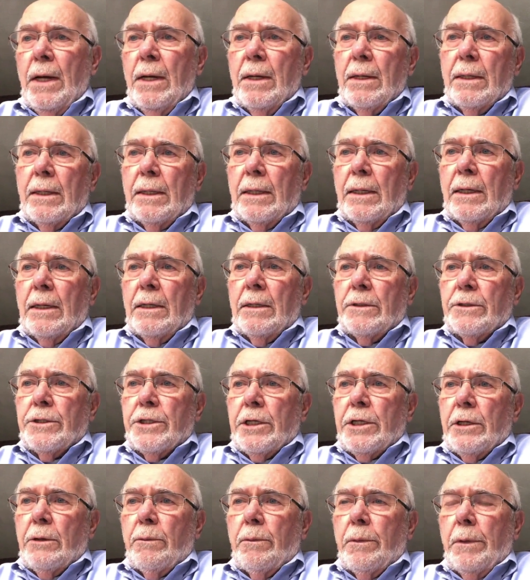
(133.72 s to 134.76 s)
Uh,
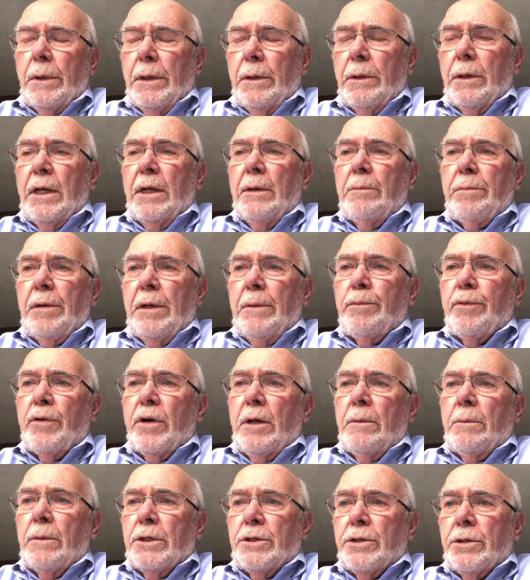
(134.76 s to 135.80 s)
so, we can be pretty
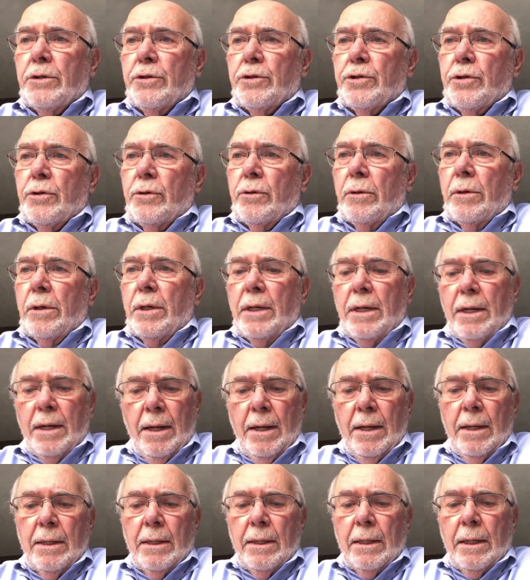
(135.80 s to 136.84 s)
much assured
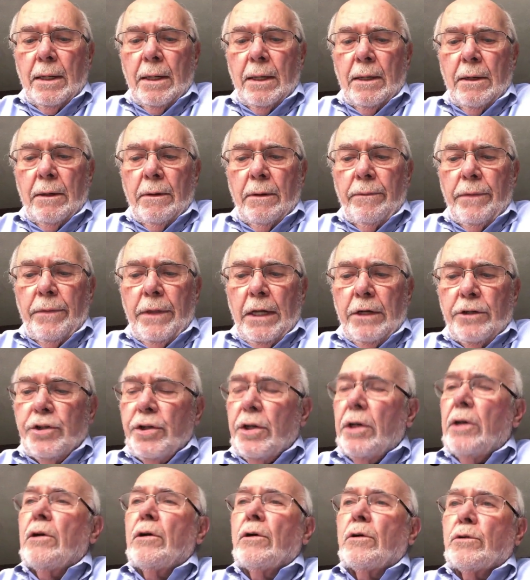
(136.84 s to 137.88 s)
that she
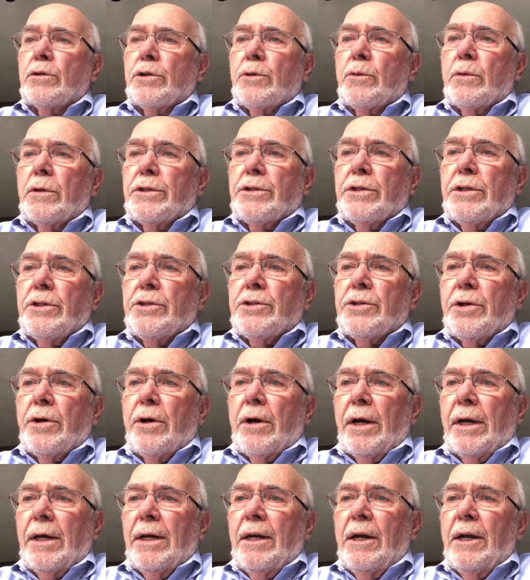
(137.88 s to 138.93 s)
knows what she's
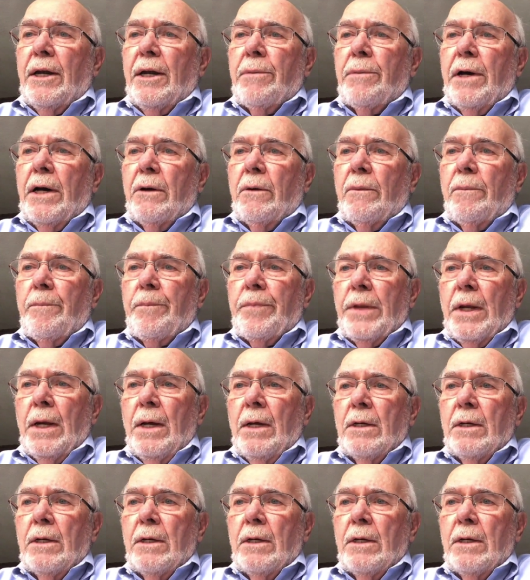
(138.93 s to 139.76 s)
talking about. Mm-hmm.